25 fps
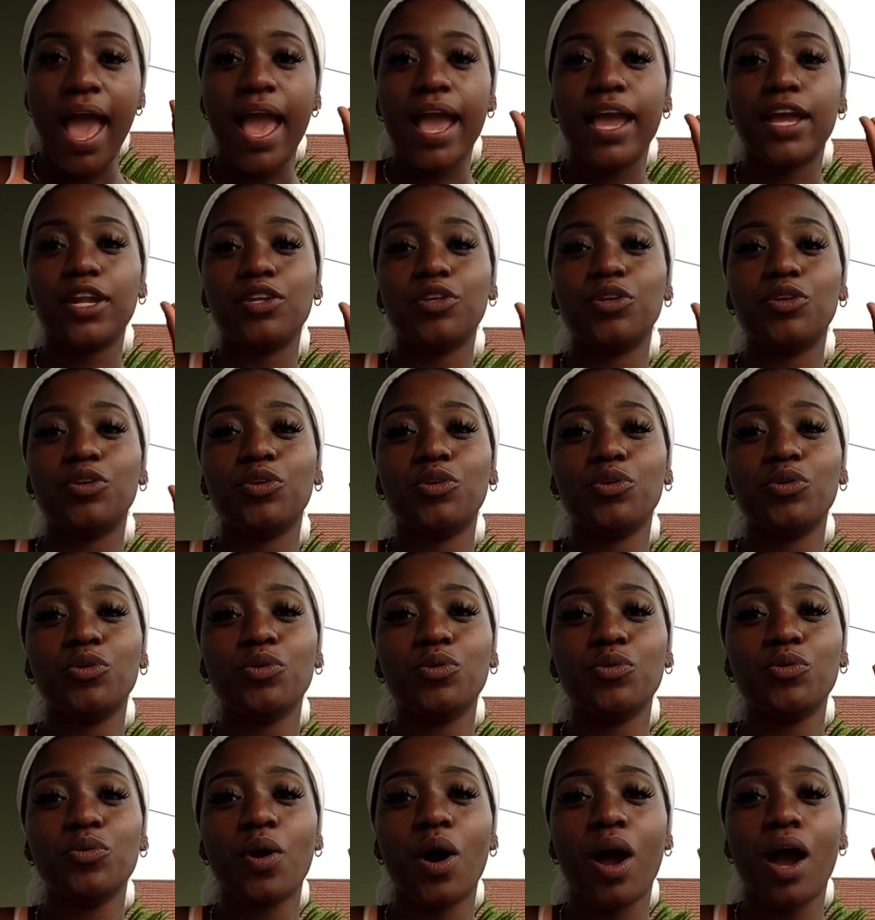and
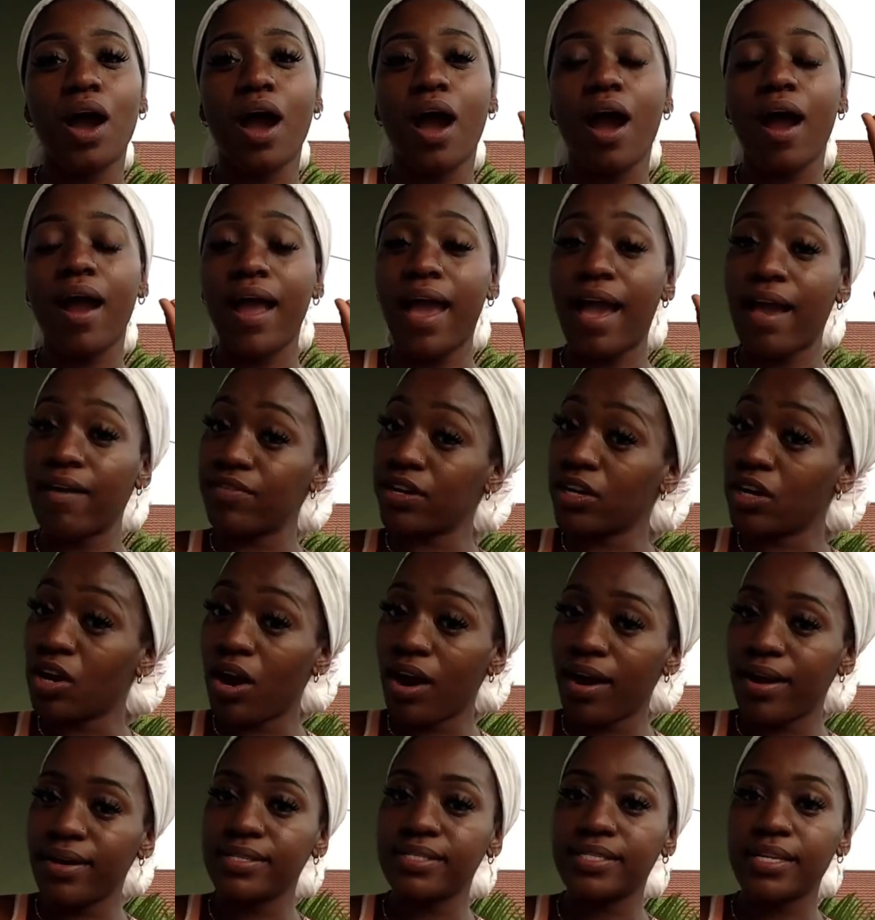you are having a
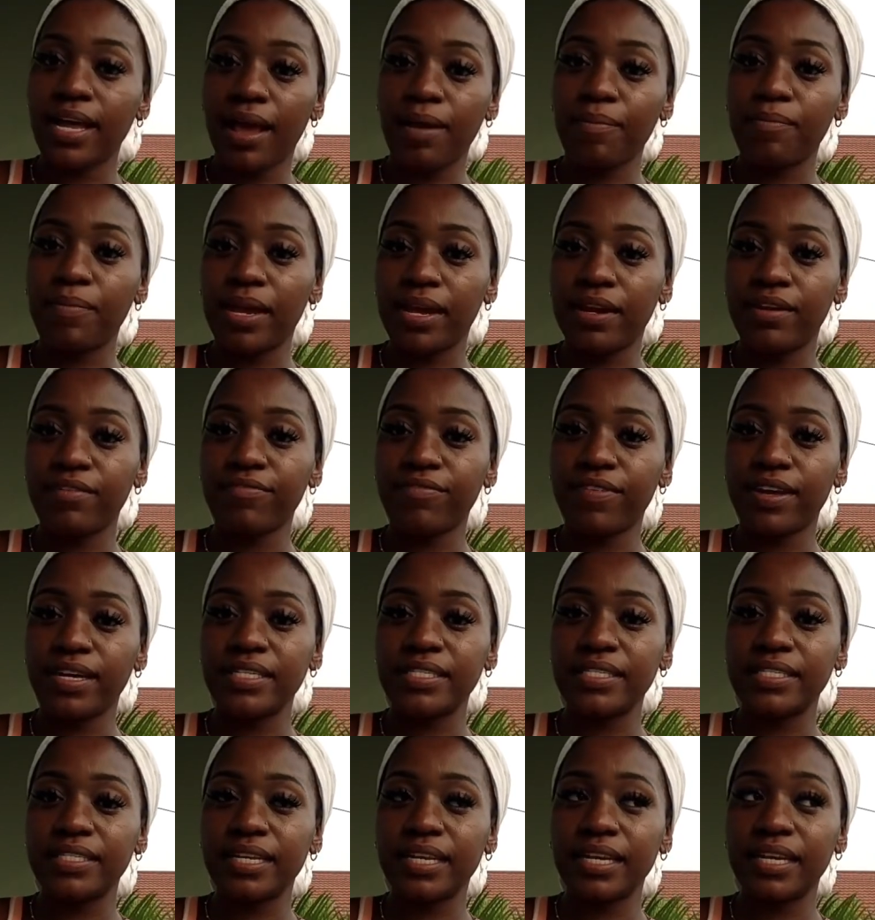hard time
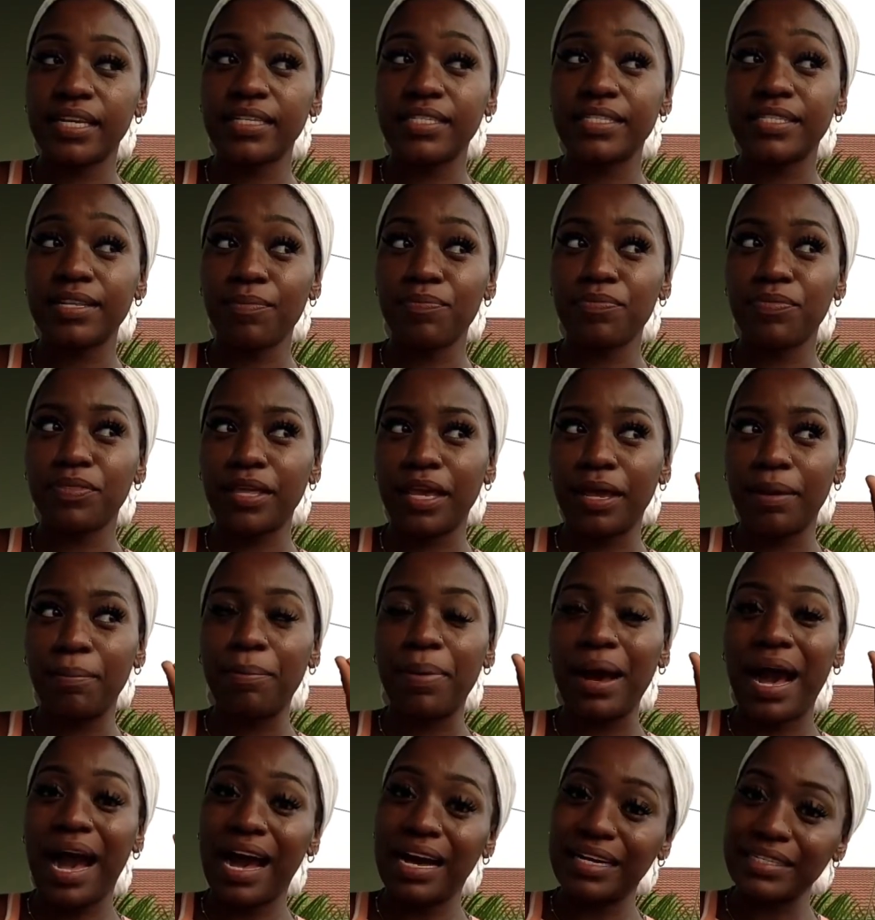manifesting something
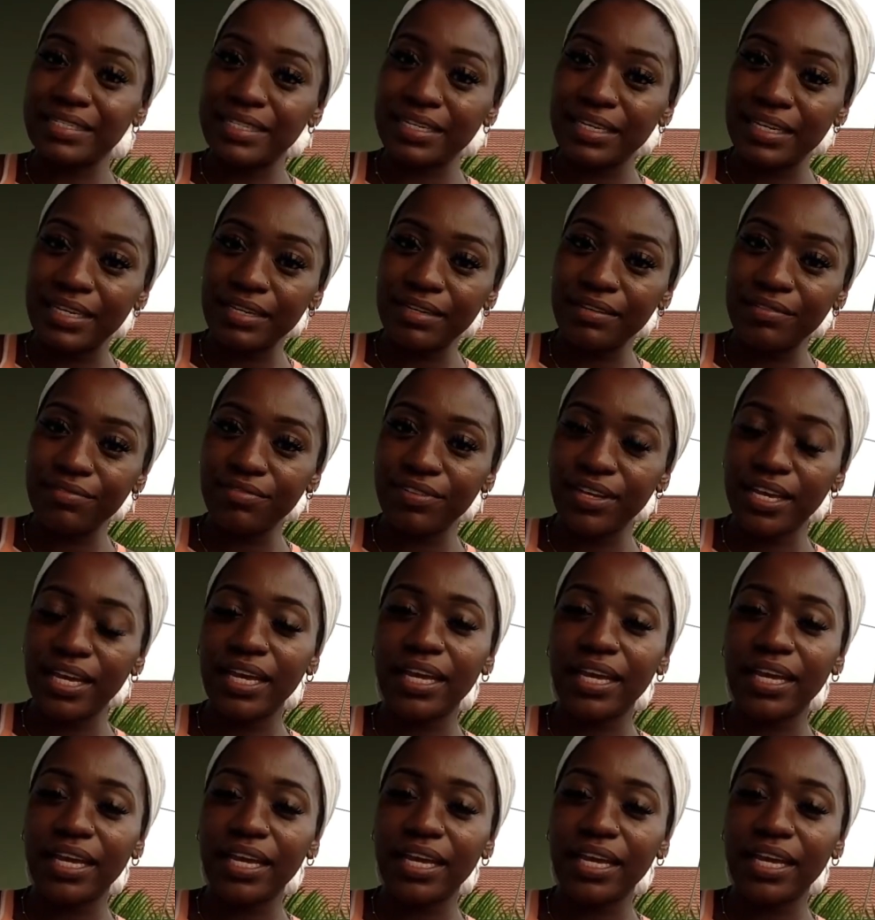positive,